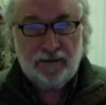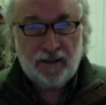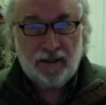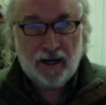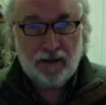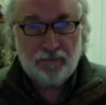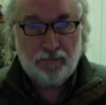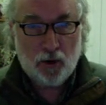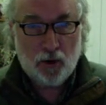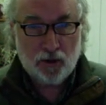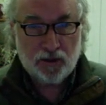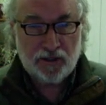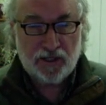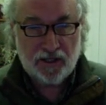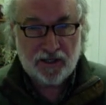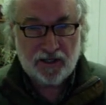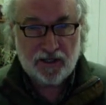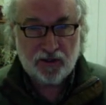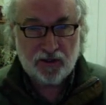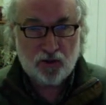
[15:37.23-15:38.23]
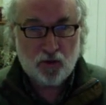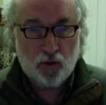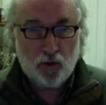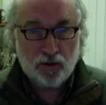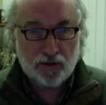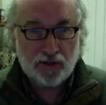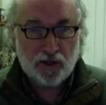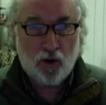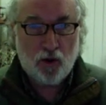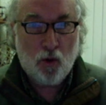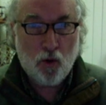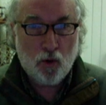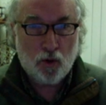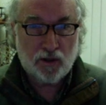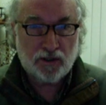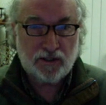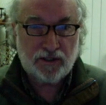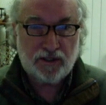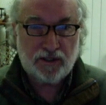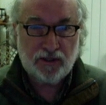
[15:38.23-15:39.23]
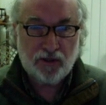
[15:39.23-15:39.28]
a person controls a horse.